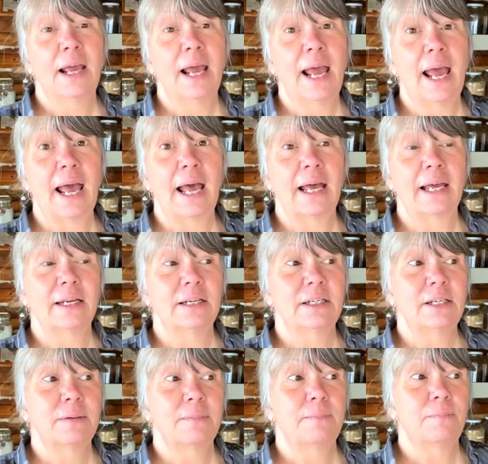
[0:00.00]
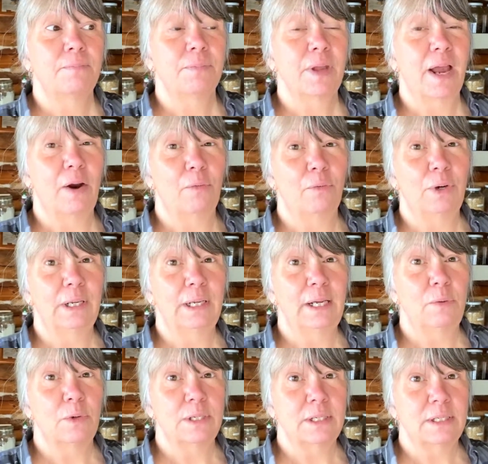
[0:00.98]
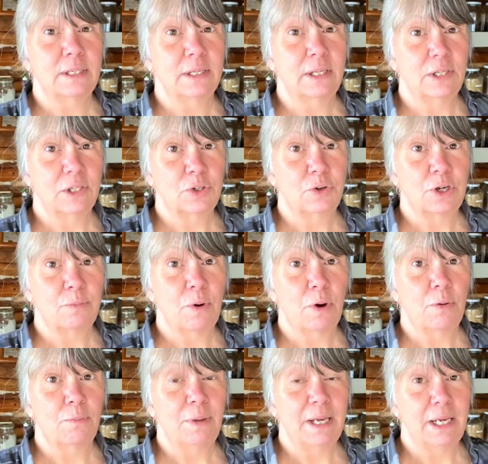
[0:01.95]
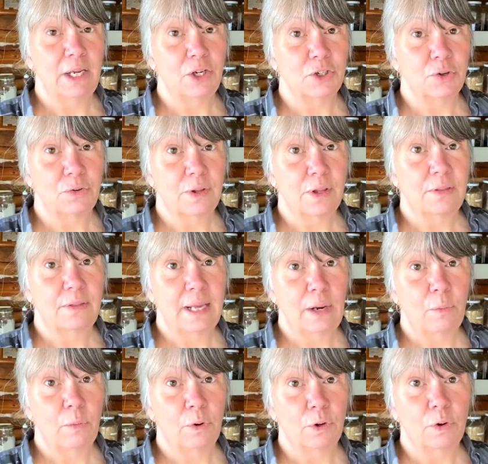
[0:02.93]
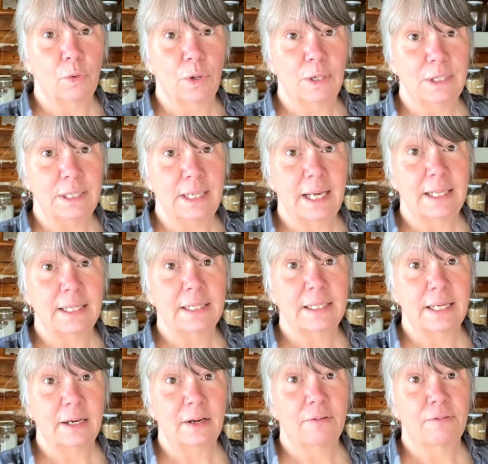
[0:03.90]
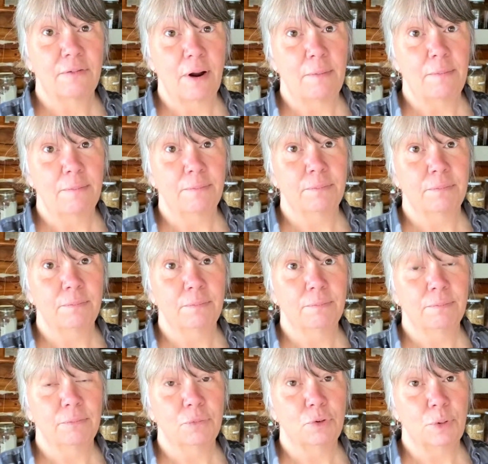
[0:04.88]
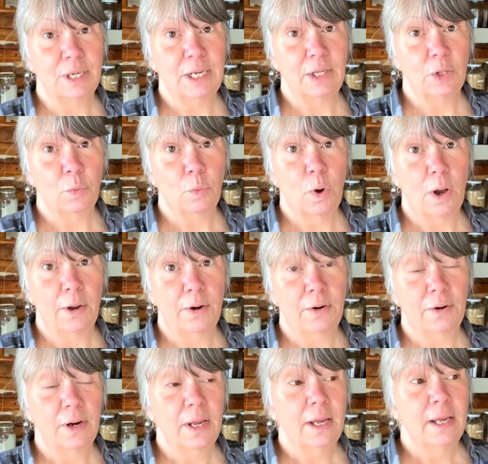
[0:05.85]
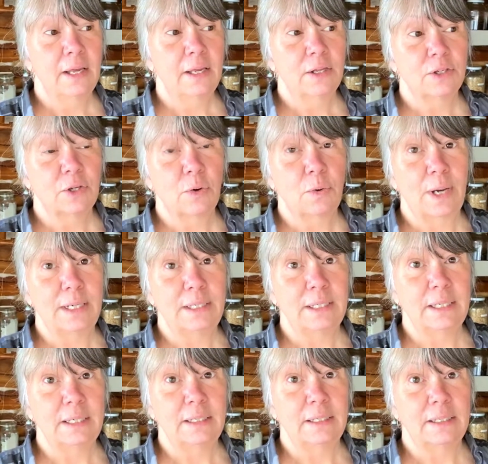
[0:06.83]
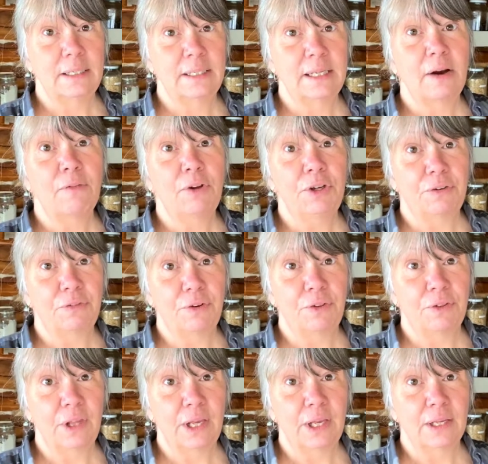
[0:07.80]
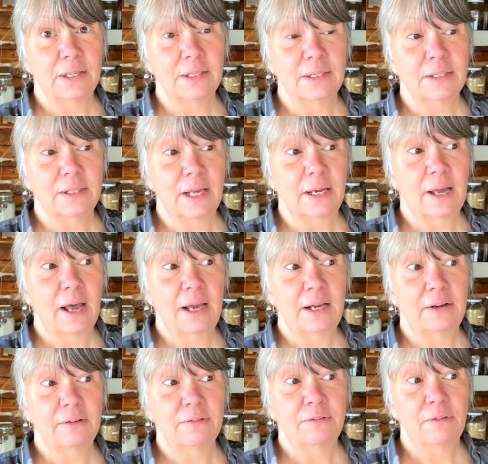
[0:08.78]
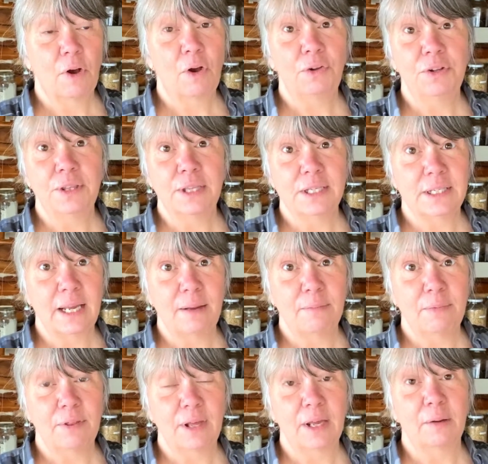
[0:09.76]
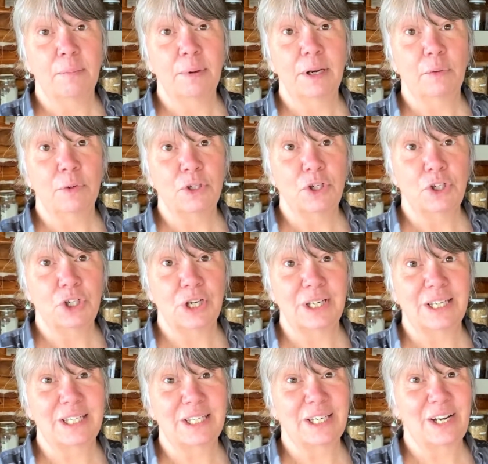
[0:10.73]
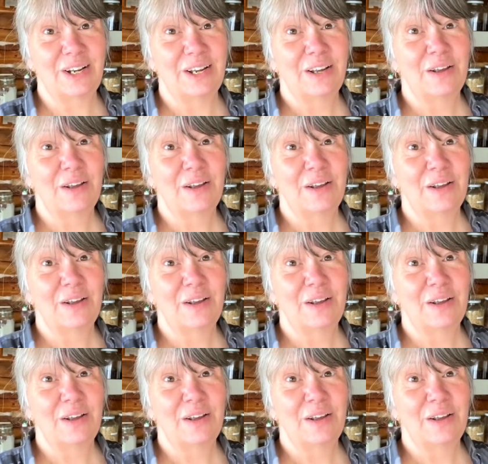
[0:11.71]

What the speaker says: And I really was concerned about making sure that they weren't going to get sick from drinking the water. So I did several different things that kind of all did the same thing, but it was just